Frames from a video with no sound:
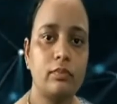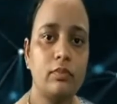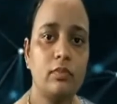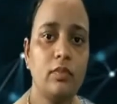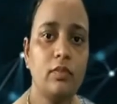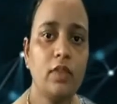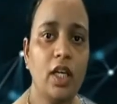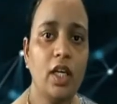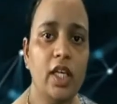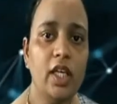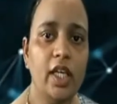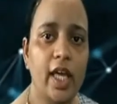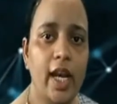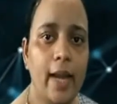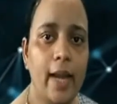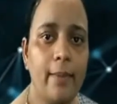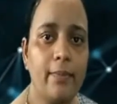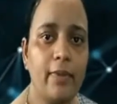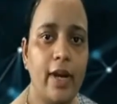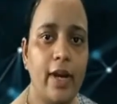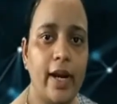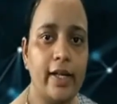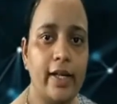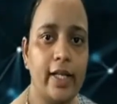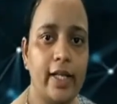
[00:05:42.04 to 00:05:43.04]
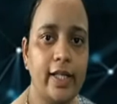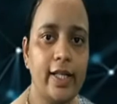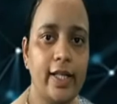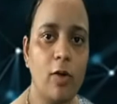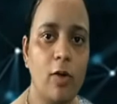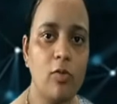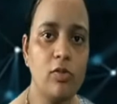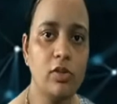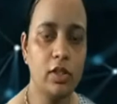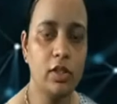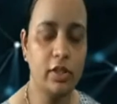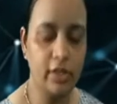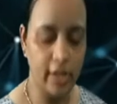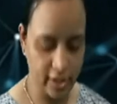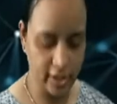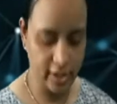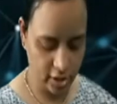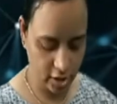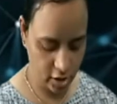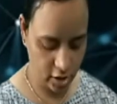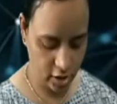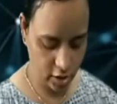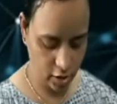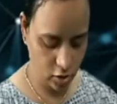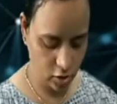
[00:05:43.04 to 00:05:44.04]
Here I am writing down the
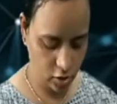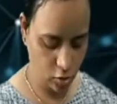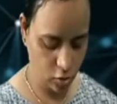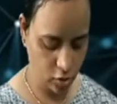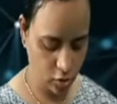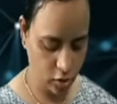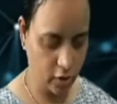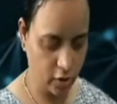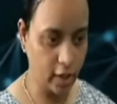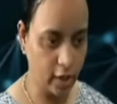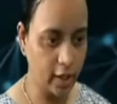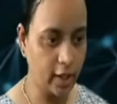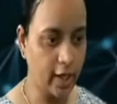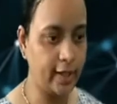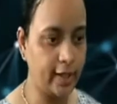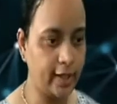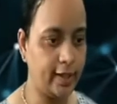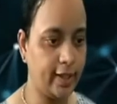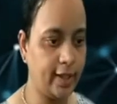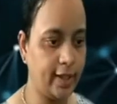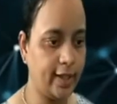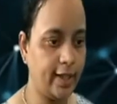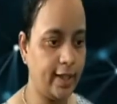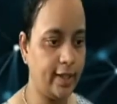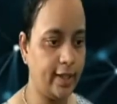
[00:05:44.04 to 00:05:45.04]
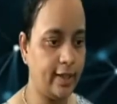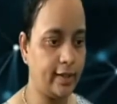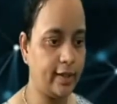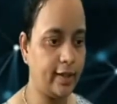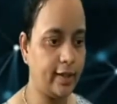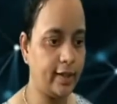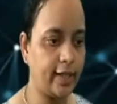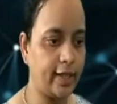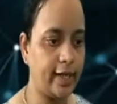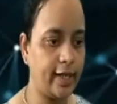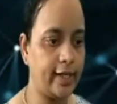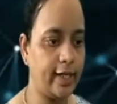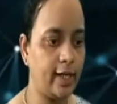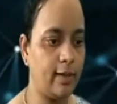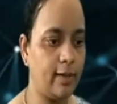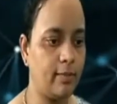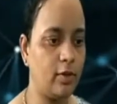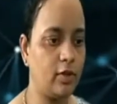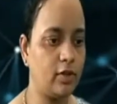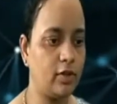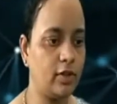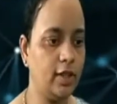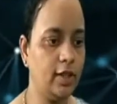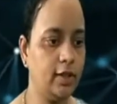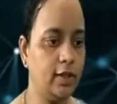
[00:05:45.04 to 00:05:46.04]
transition so you can get the clear cut idea
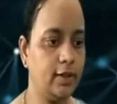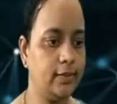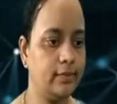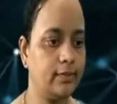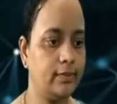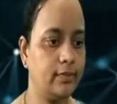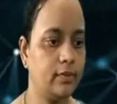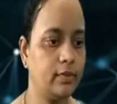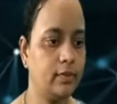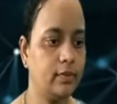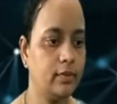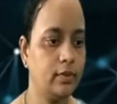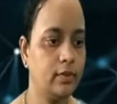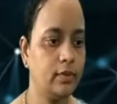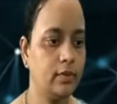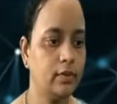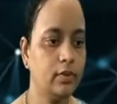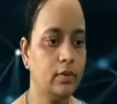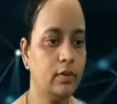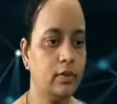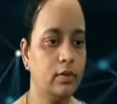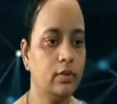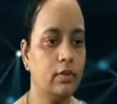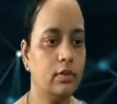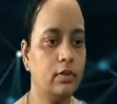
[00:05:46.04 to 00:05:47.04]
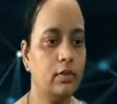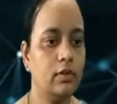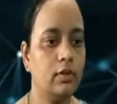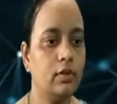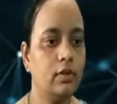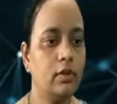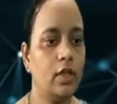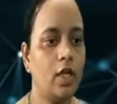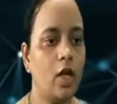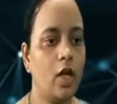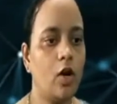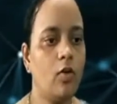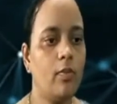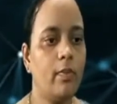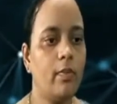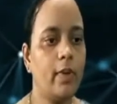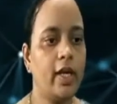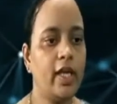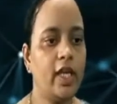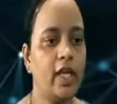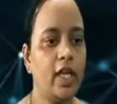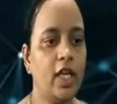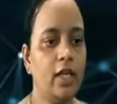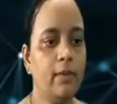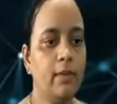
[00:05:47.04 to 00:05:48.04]
about this. Now
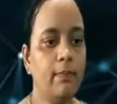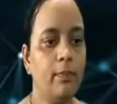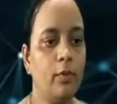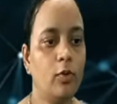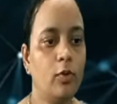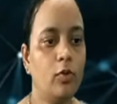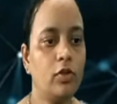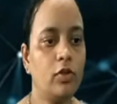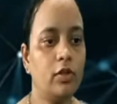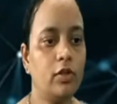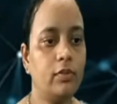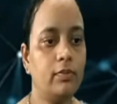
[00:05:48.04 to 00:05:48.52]
my input